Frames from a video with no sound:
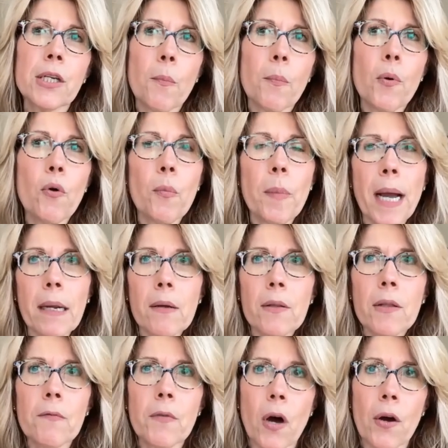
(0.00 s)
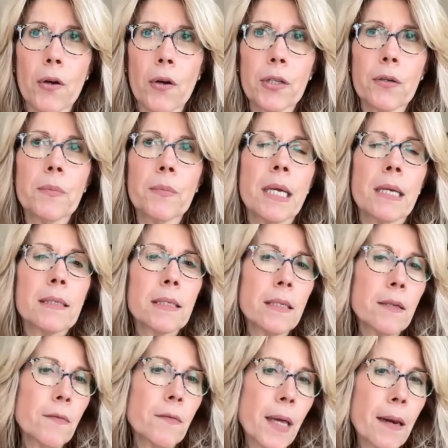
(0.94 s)
pull back on the volume,
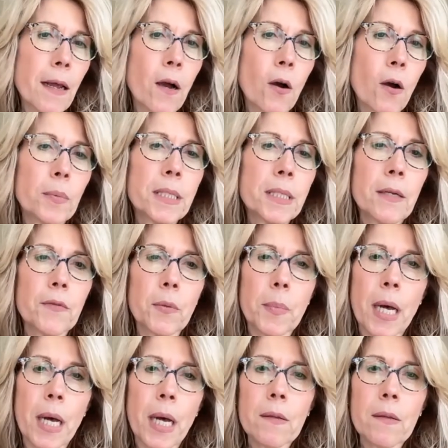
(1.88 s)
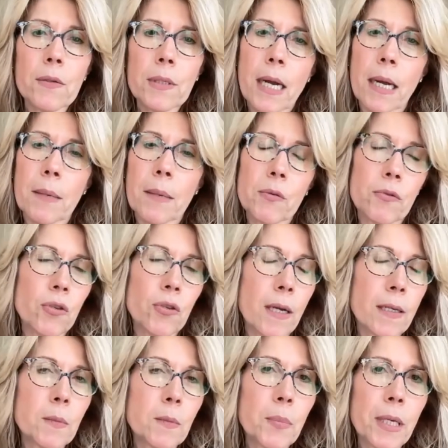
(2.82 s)
see if that helps, give your body a little time to
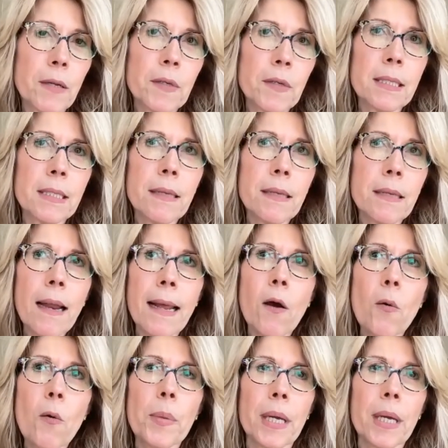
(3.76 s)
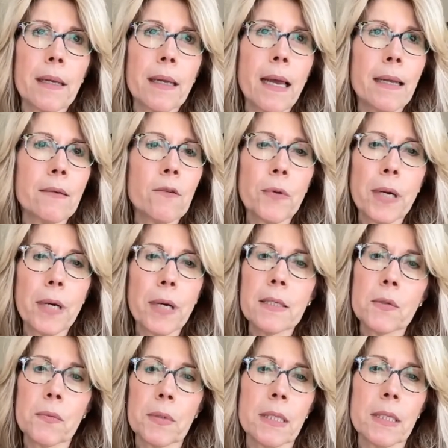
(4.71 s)
adjust. But if it's not helping and
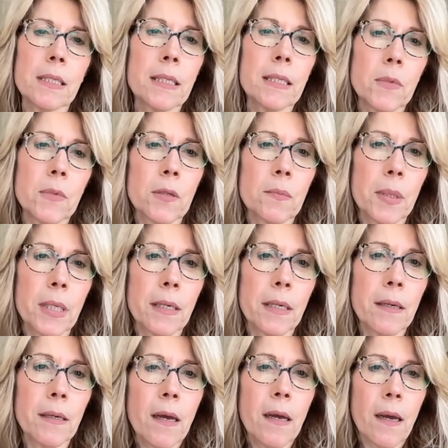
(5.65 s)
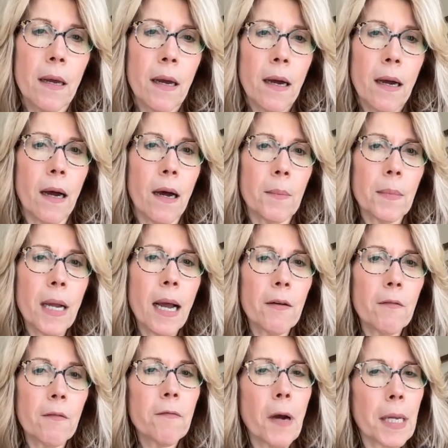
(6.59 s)
grains really seem to be kind
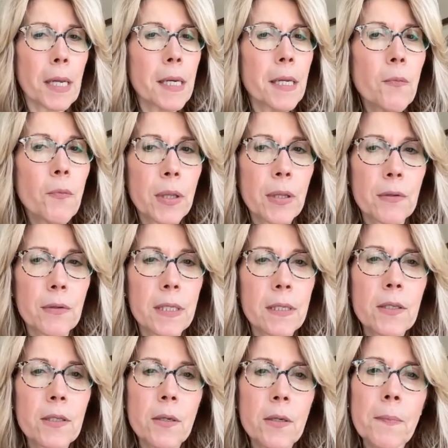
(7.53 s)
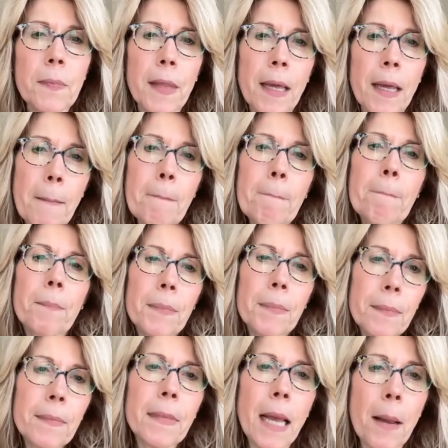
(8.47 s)
of fighting with your system, then
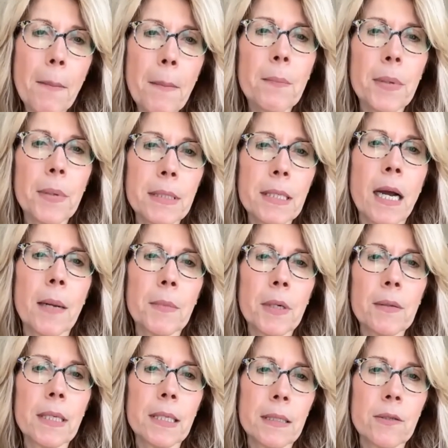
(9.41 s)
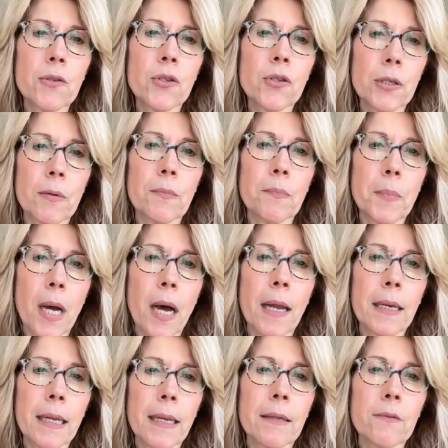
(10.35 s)
that might be time to listen to your
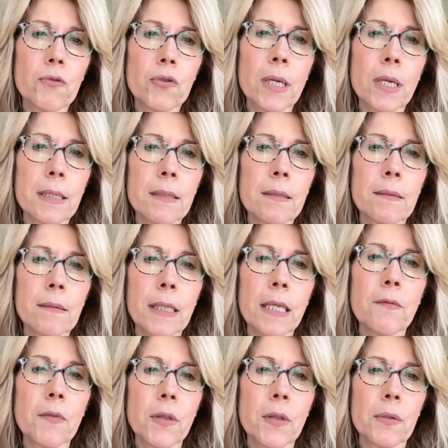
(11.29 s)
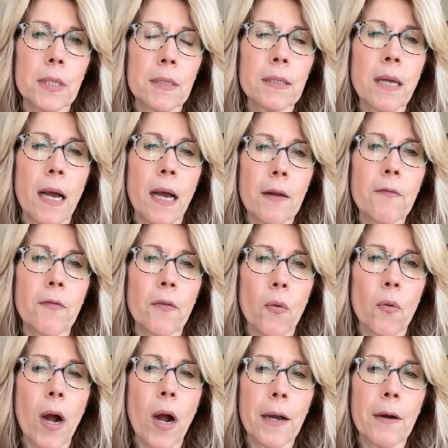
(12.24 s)
body and just leave those aside for
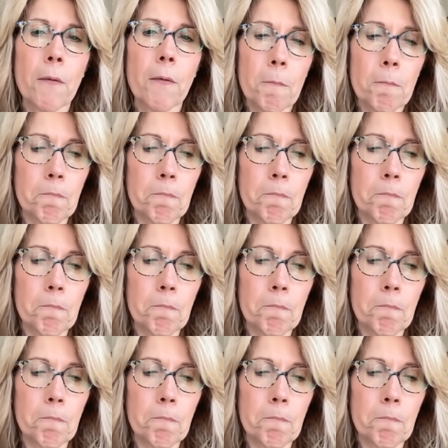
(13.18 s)
a while.